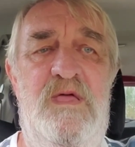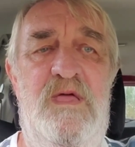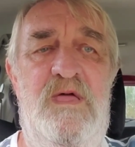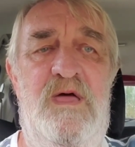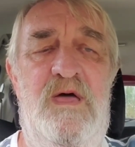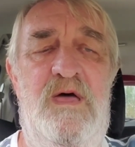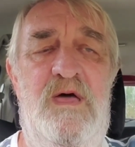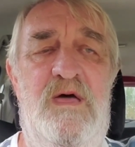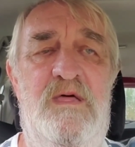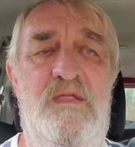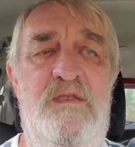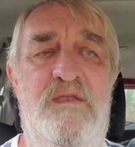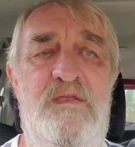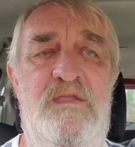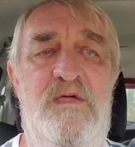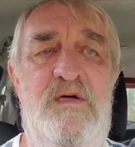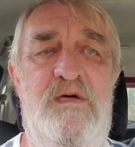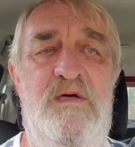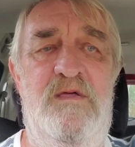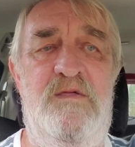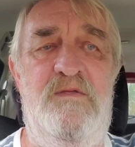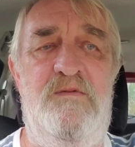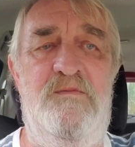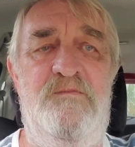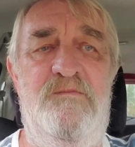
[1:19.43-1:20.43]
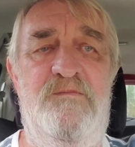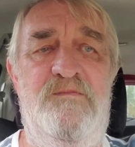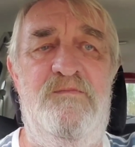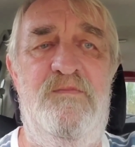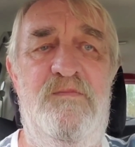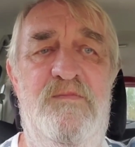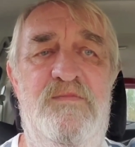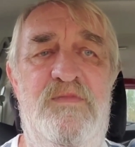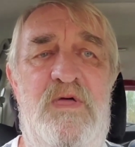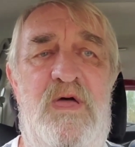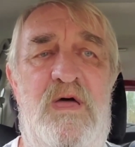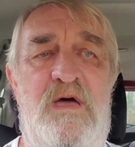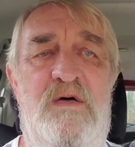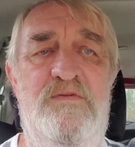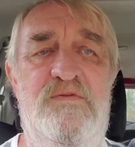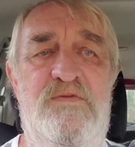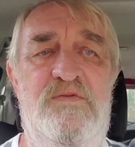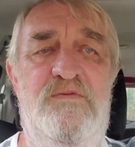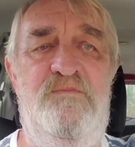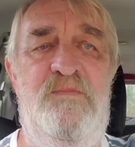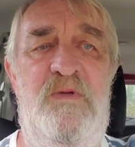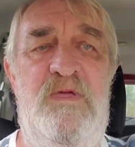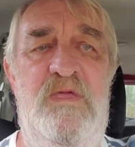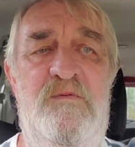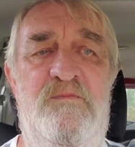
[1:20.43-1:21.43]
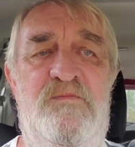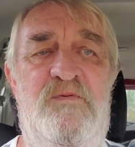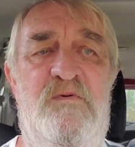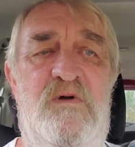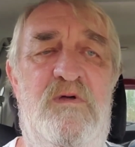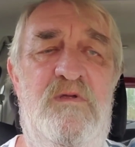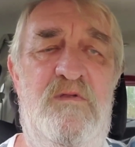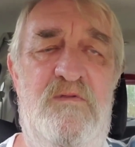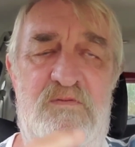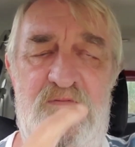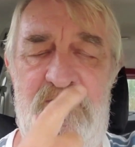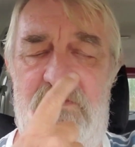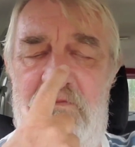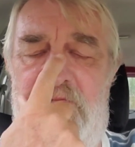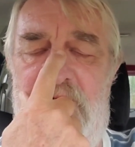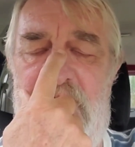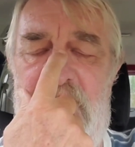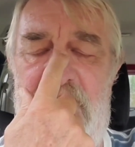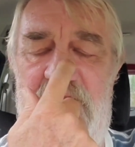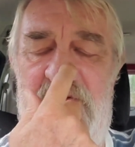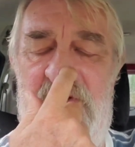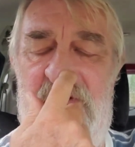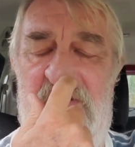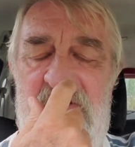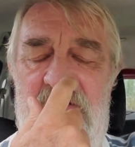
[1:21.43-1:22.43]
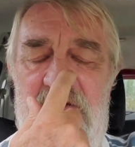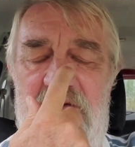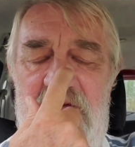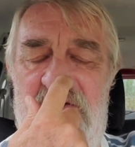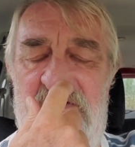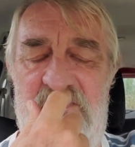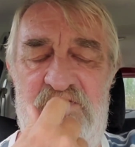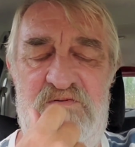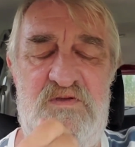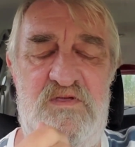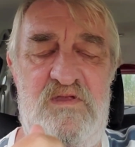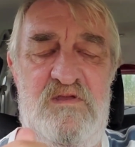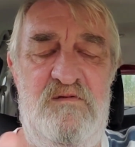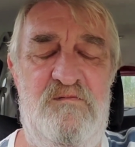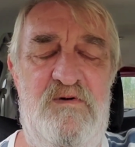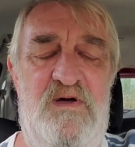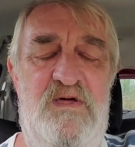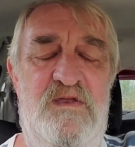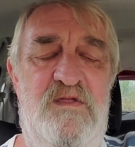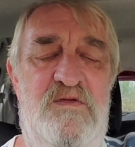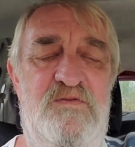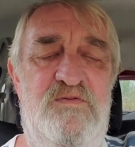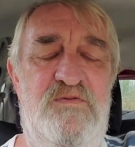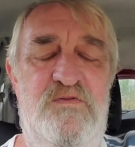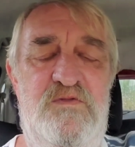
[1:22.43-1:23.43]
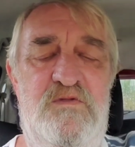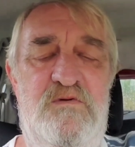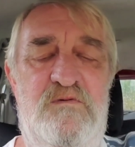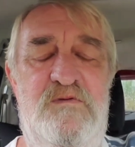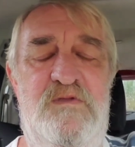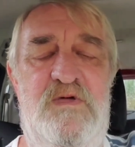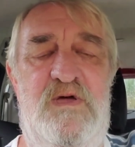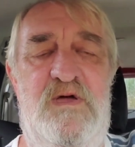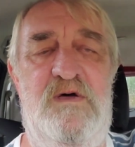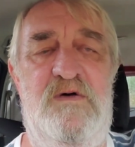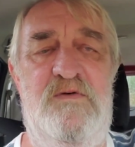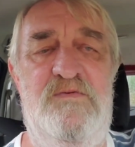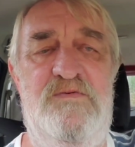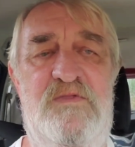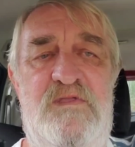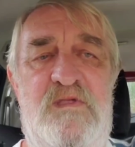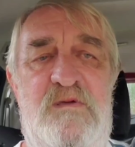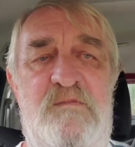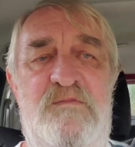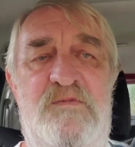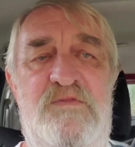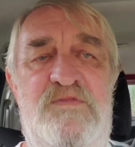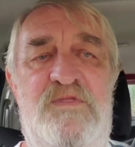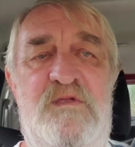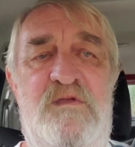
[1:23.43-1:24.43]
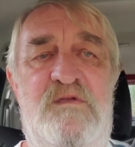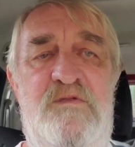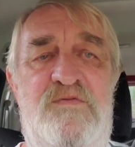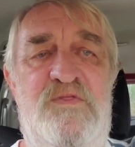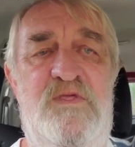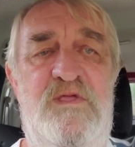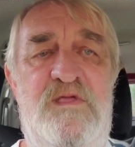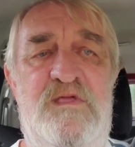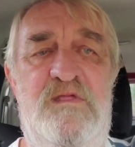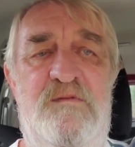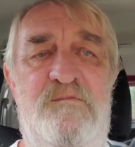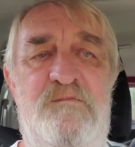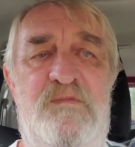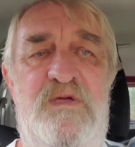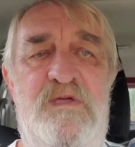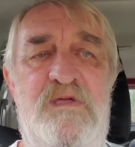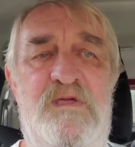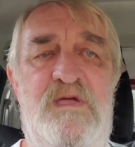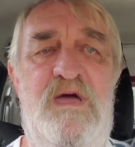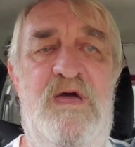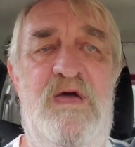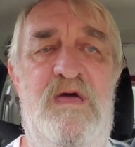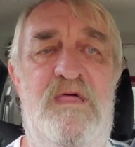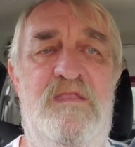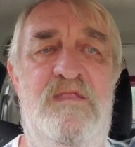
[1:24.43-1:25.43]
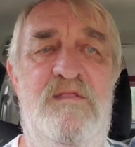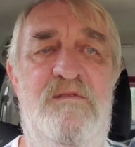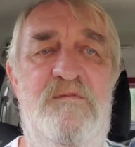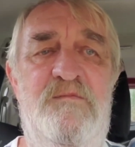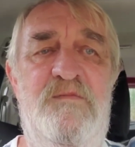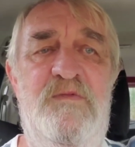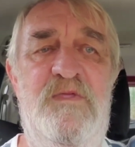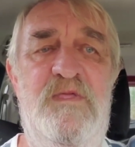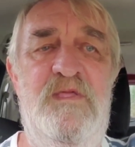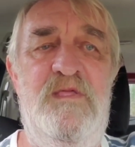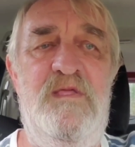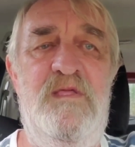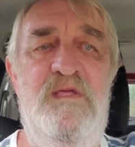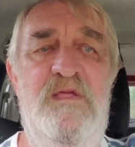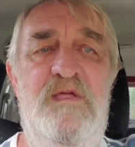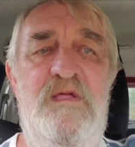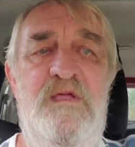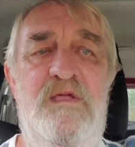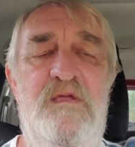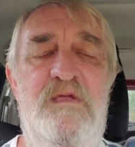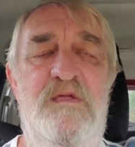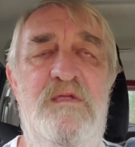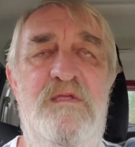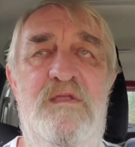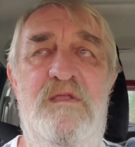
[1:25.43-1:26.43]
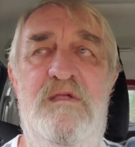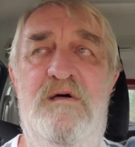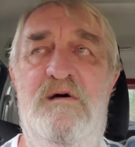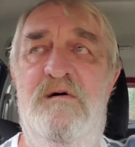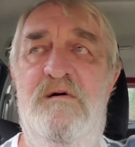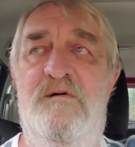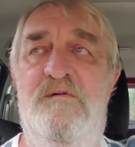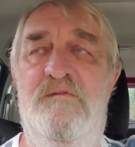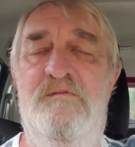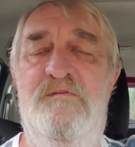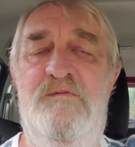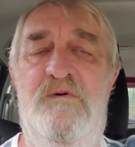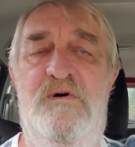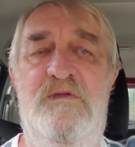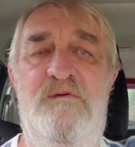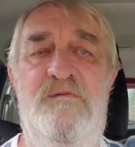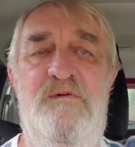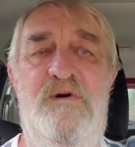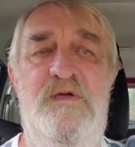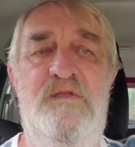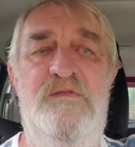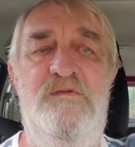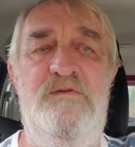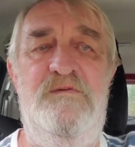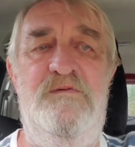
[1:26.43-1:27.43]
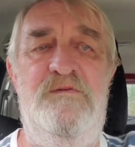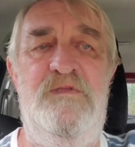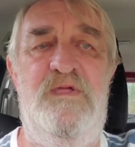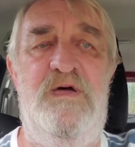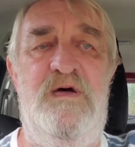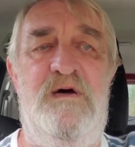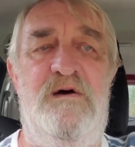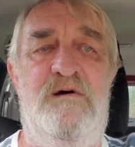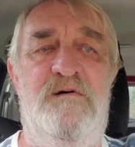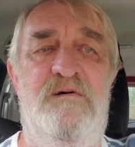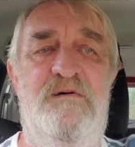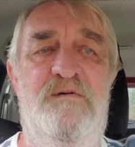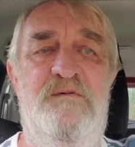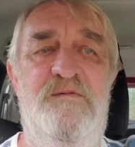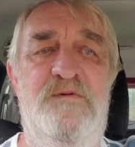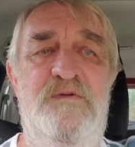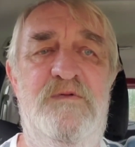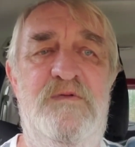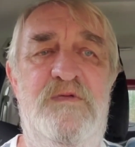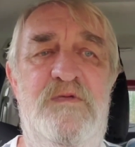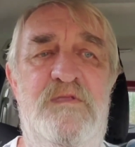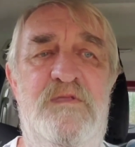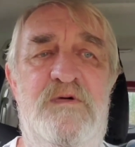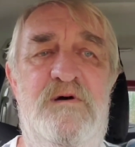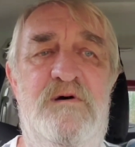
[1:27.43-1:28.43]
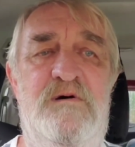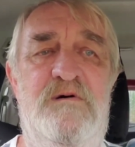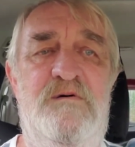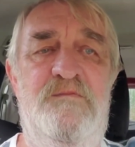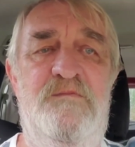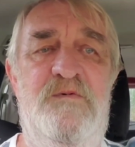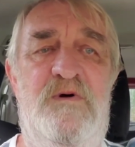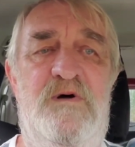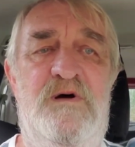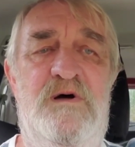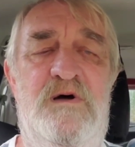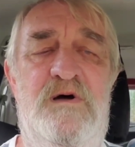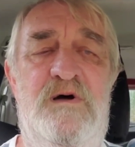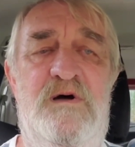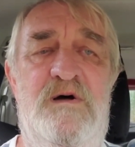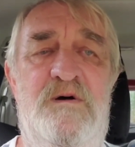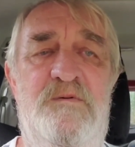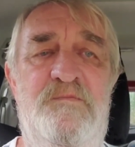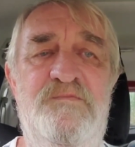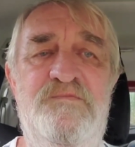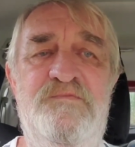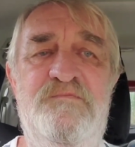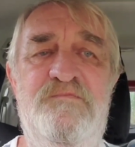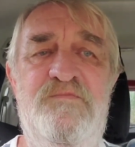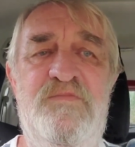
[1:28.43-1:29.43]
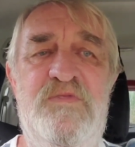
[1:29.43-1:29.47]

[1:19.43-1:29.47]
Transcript: And the house is paid for. So she didn't want nothing to do with the house. And I'm there thinking, my God, what do I do now? I